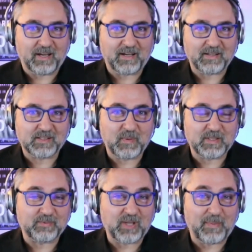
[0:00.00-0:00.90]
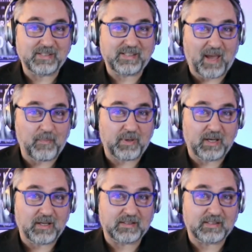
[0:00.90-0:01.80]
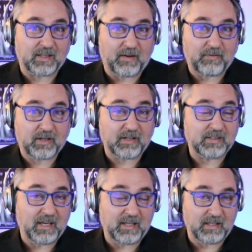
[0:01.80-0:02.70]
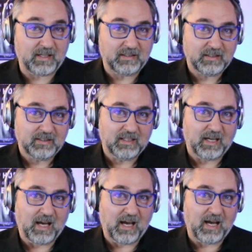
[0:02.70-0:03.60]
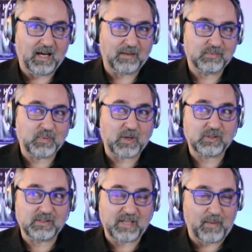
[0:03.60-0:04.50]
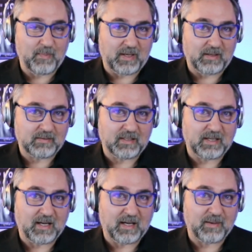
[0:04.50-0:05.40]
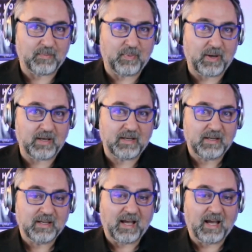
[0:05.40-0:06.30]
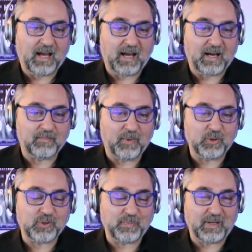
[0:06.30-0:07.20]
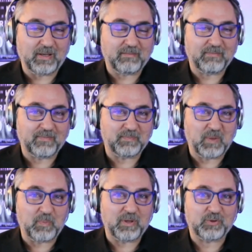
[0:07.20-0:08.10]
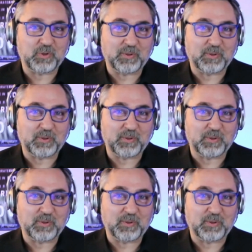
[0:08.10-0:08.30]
Spent some time in Zambia and South Africa and Kenya, especially Zambia. But Mozambique, that'll be an interesting